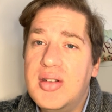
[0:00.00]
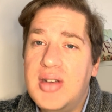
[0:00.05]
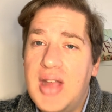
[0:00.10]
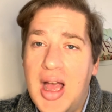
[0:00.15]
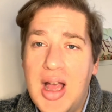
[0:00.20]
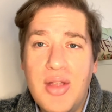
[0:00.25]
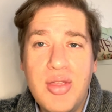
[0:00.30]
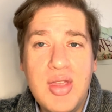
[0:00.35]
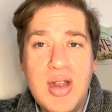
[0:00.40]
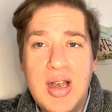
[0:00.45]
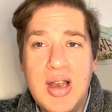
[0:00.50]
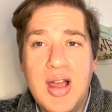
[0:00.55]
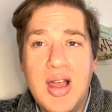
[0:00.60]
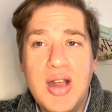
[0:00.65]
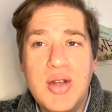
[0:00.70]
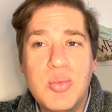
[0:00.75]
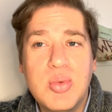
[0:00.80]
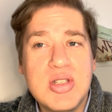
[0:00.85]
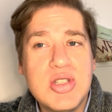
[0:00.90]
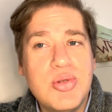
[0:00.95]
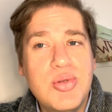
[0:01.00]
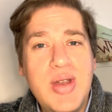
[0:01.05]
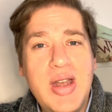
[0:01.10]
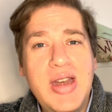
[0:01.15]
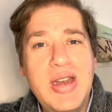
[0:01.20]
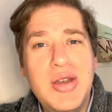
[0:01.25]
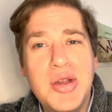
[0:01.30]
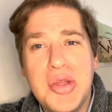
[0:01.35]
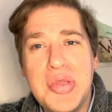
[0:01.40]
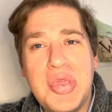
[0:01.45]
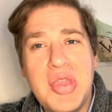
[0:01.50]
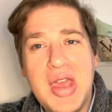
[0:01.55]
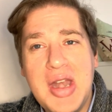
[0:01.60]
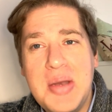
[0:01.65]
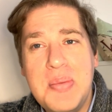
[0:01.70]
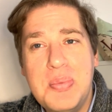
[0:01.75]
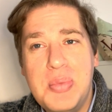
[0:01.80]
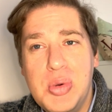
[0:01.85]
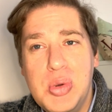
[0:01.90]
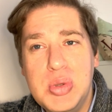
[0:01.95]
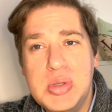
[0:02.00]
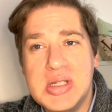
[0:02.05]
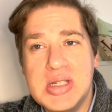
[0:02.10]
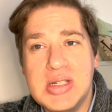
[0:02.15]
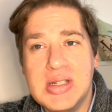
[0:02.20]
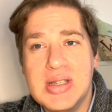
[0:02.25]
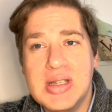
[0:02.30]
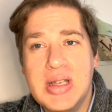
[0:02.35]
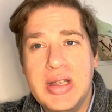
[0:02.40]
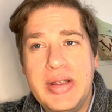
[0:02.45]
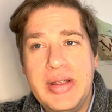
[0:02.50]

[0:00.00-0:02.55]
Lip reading: down the line was really not that important